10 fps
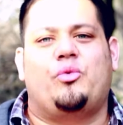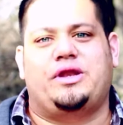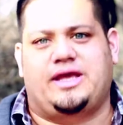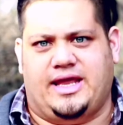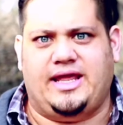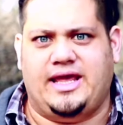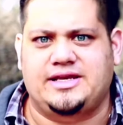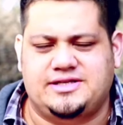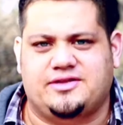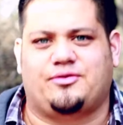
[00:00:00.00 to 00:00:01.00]
when you get
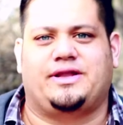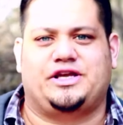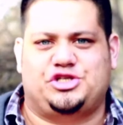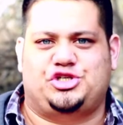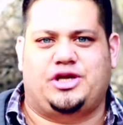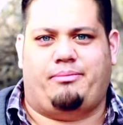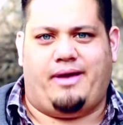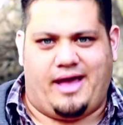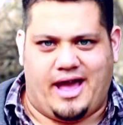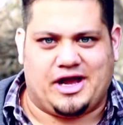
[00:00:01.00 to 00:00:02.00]
into the relationship
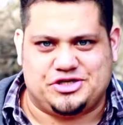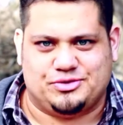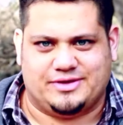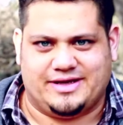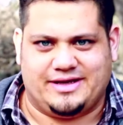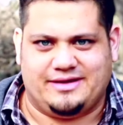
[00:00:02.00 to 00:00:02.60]
actually.